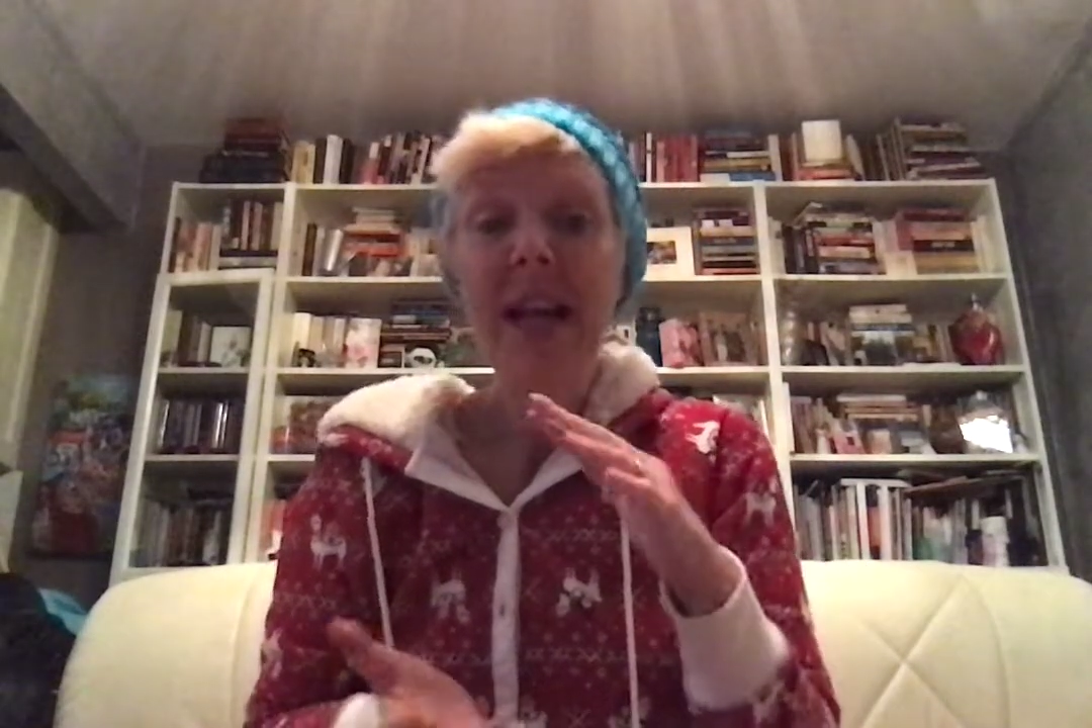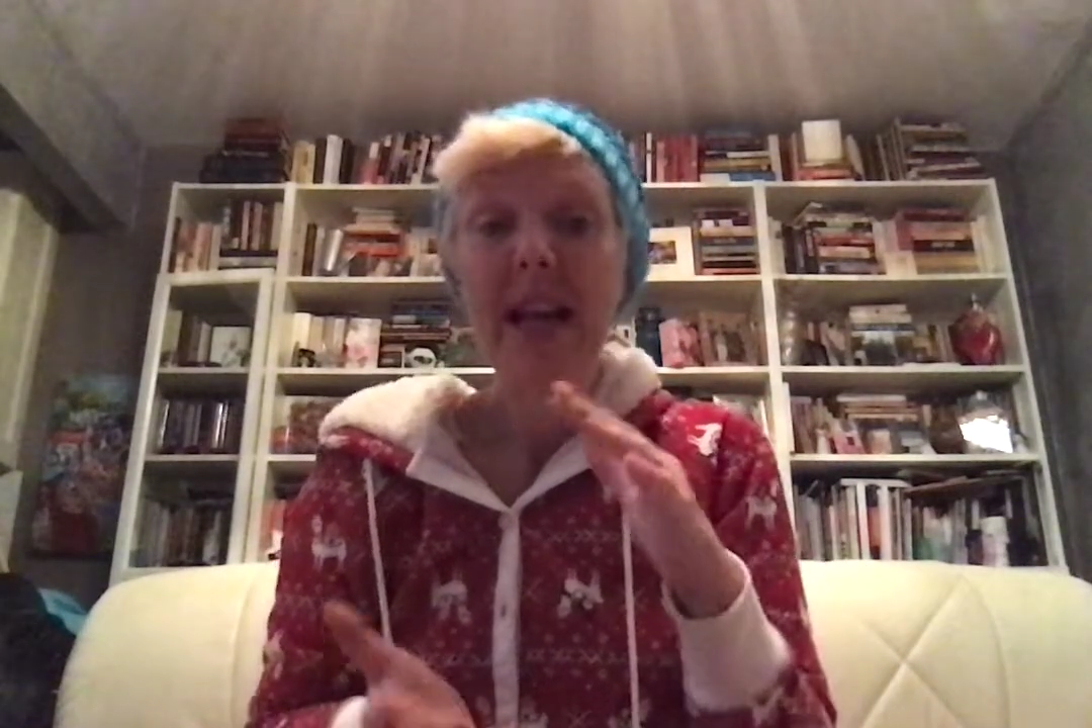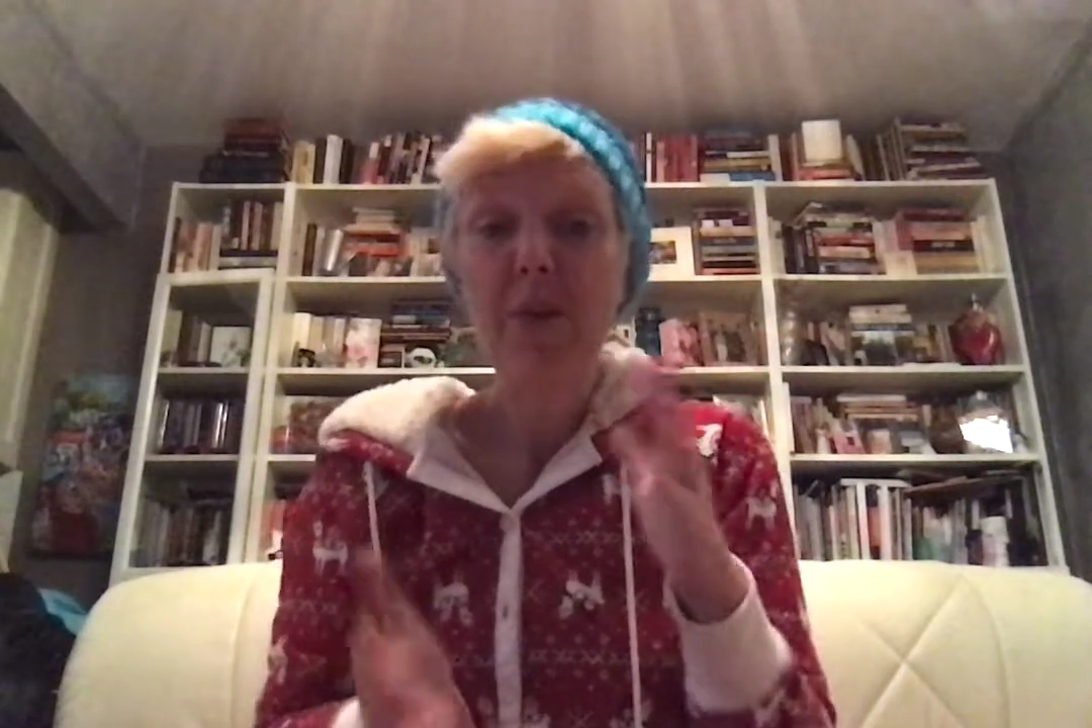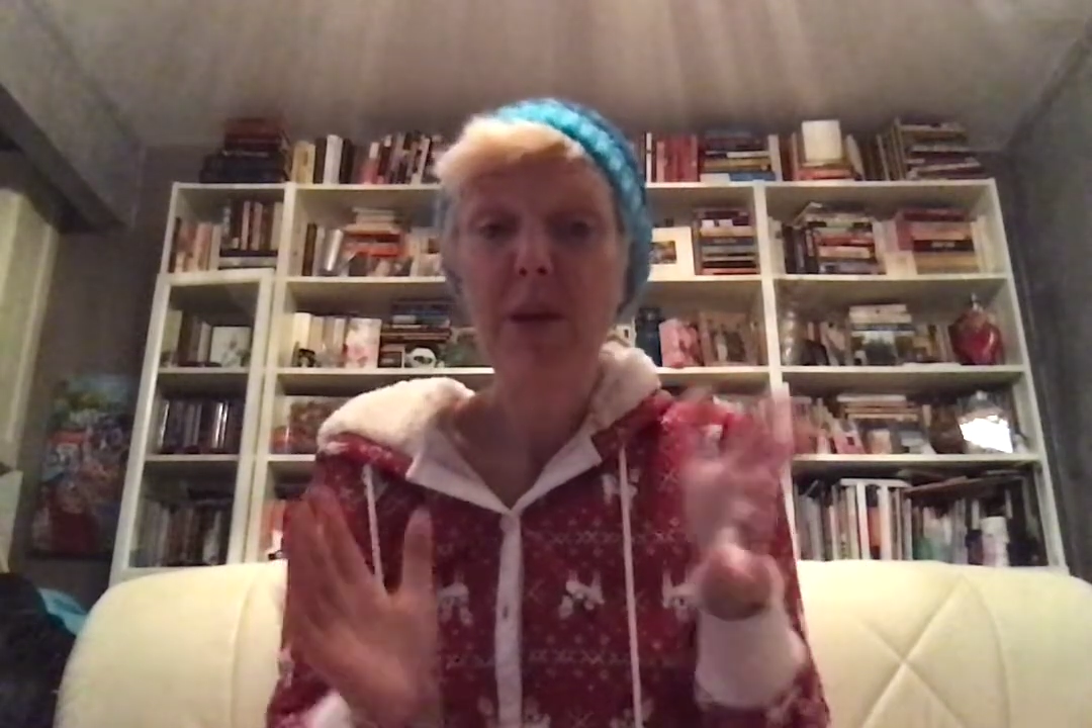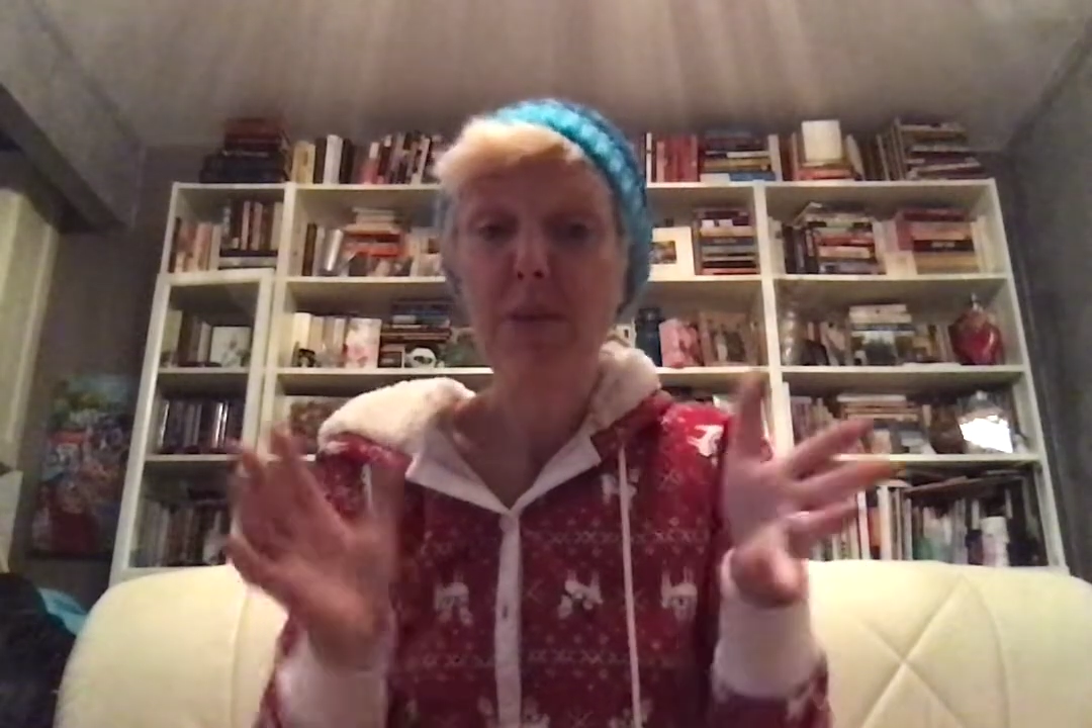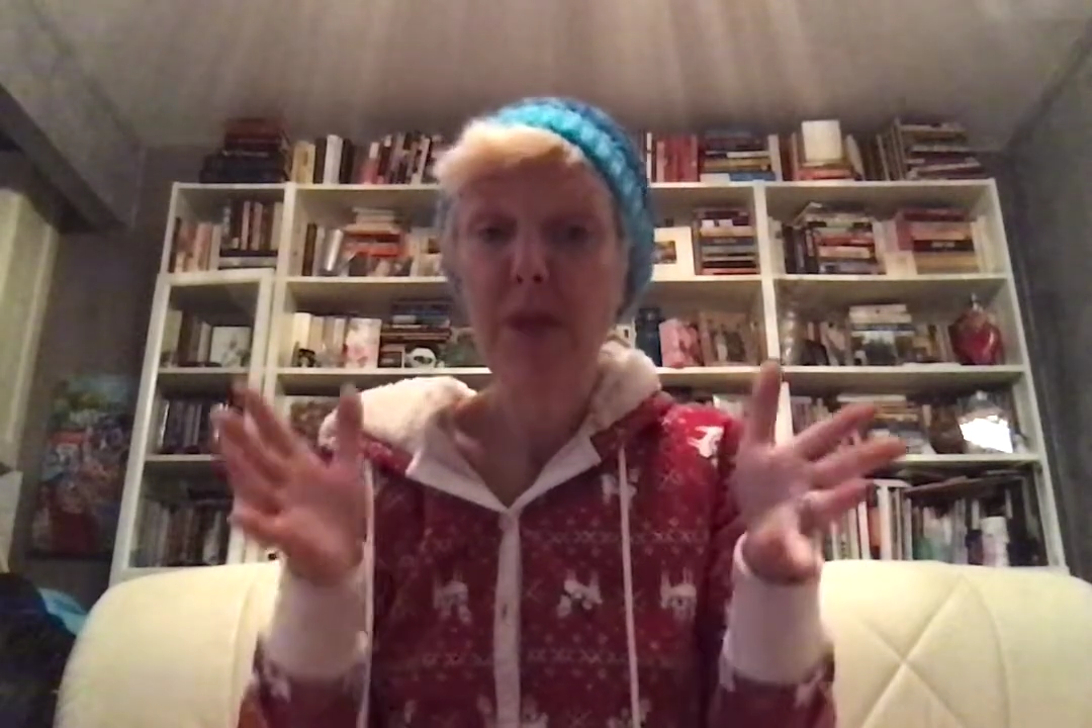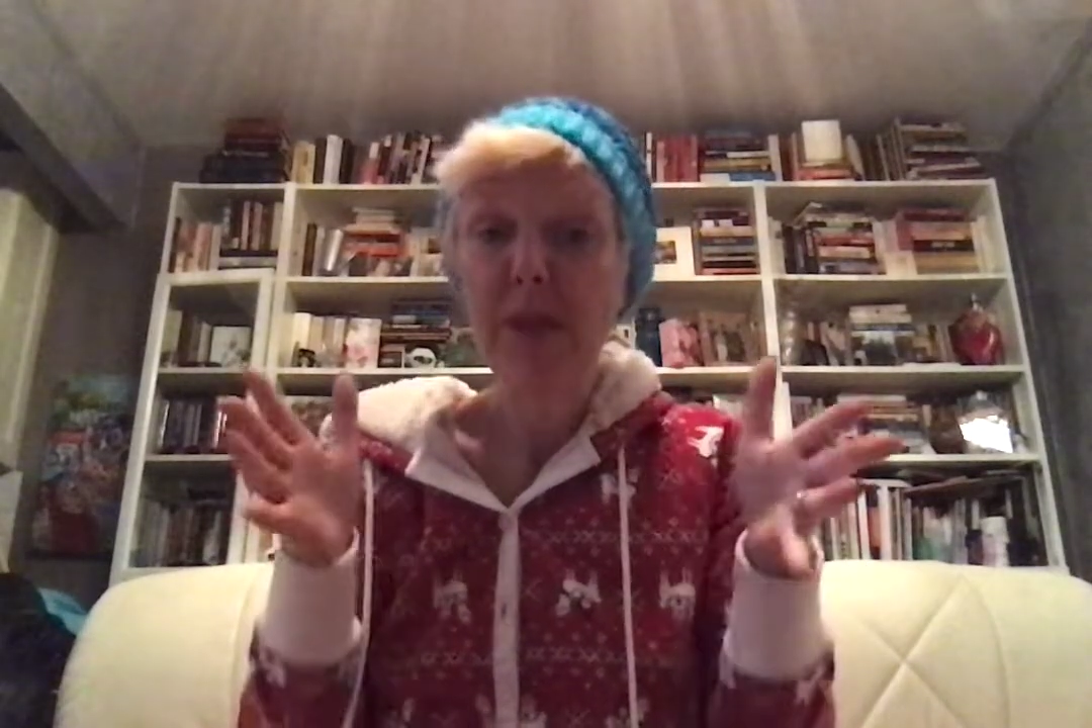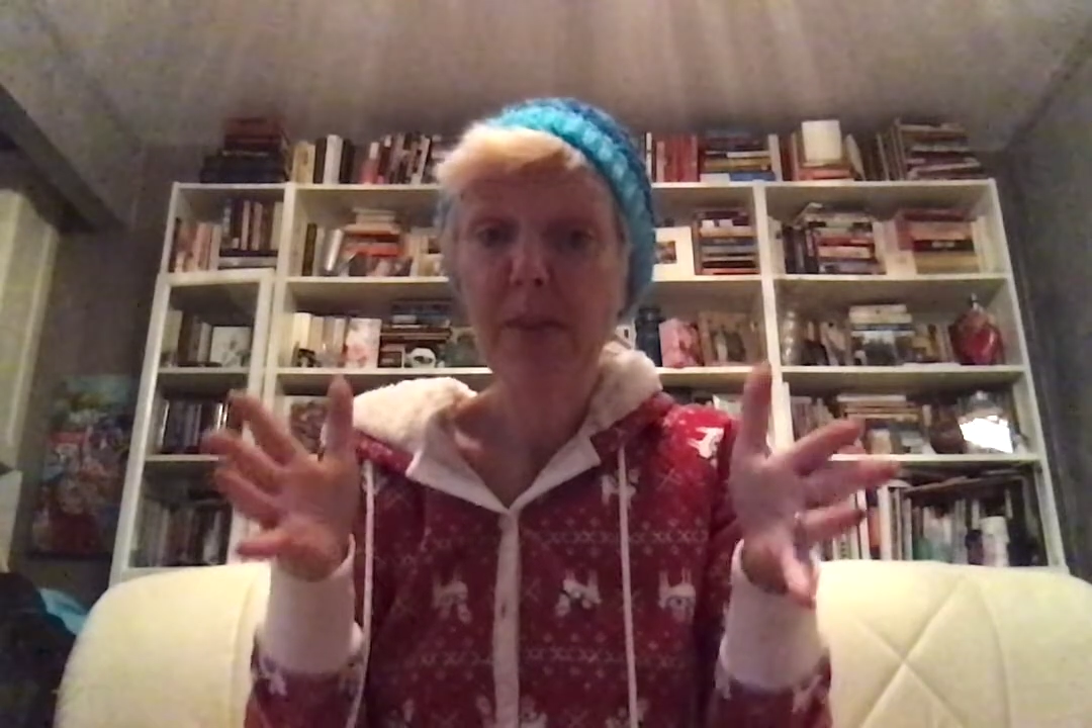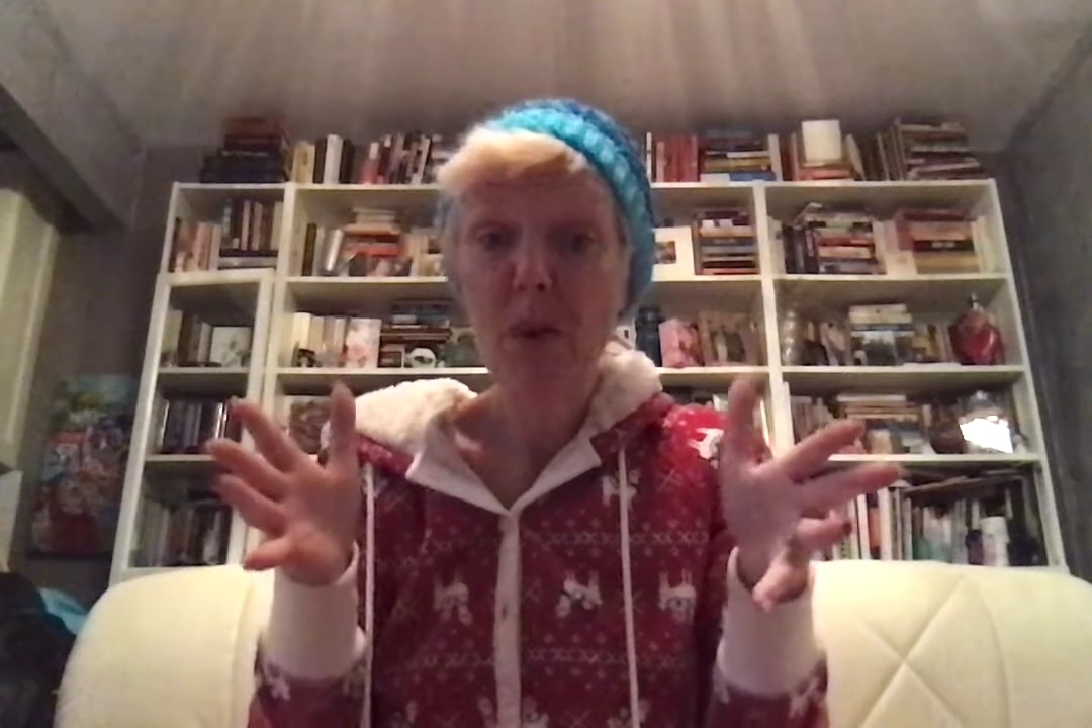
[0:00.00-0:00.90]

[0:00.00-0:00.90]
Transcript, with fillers: and what I'm doing is I'm